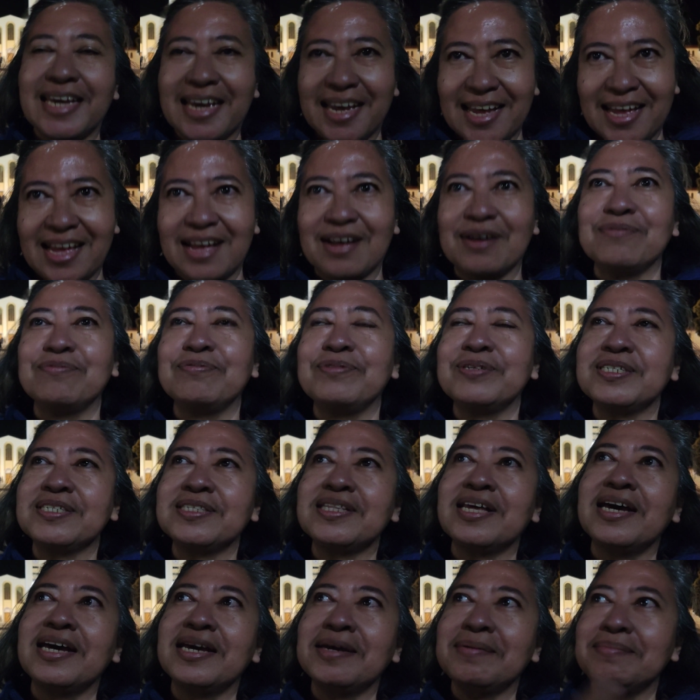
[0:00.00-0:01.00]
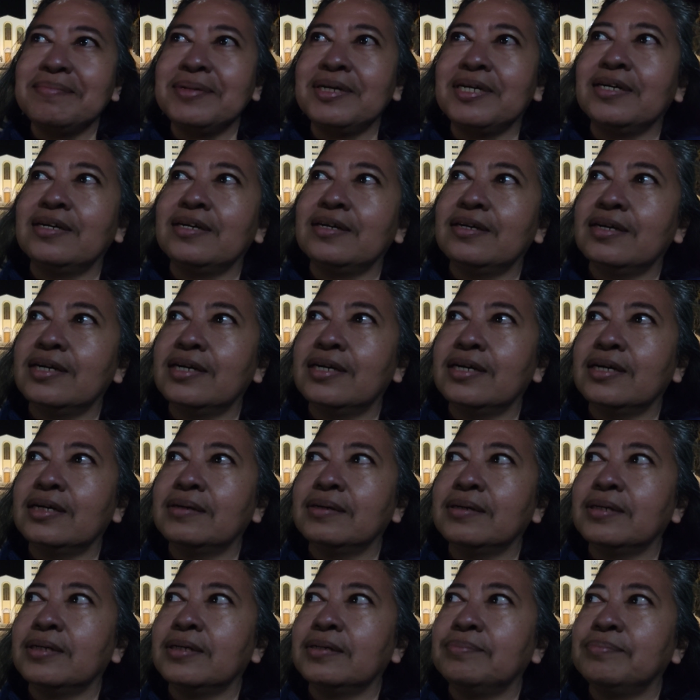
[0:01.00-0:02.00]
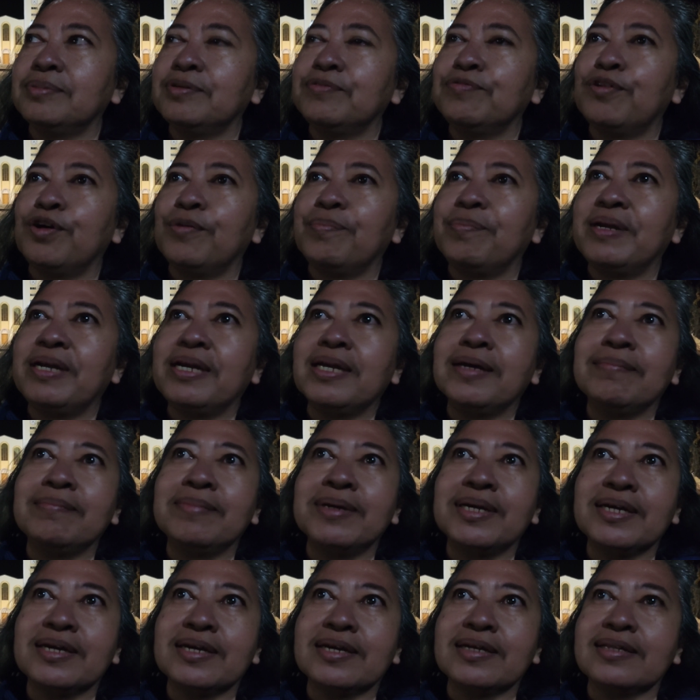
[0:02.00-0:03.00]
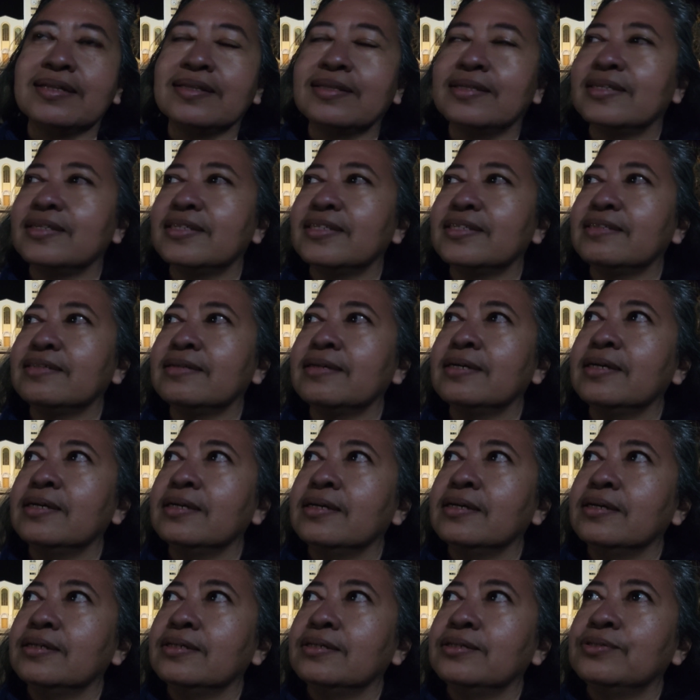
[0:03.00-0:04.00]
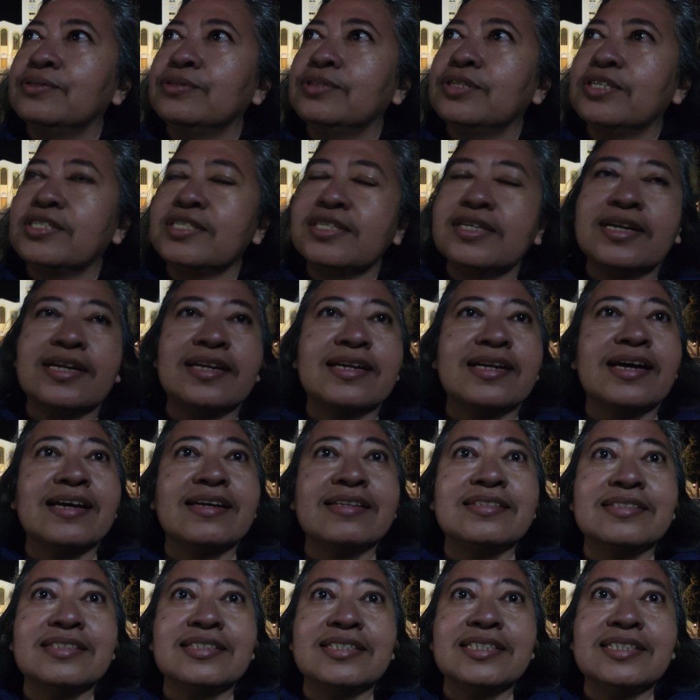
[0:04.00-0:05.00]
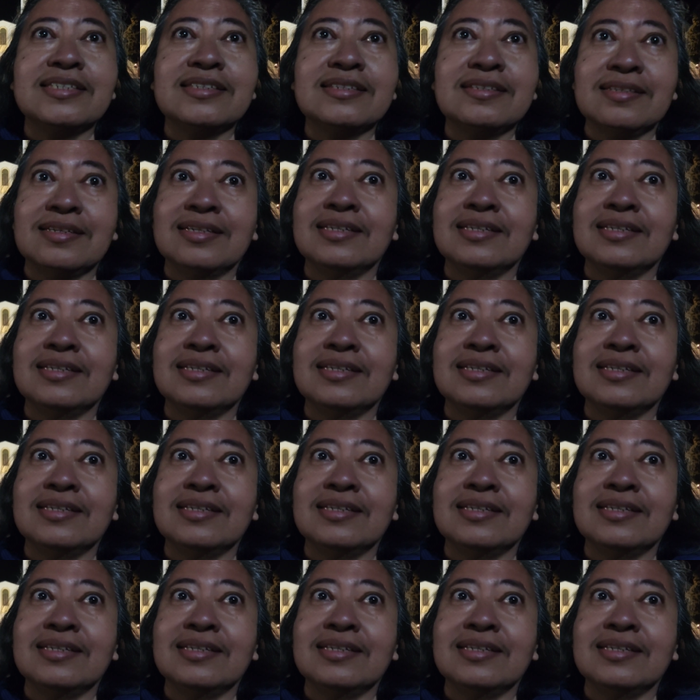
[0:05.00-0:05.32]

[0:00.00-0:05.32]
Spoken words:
Yeah, first time before pandemic in the 2019.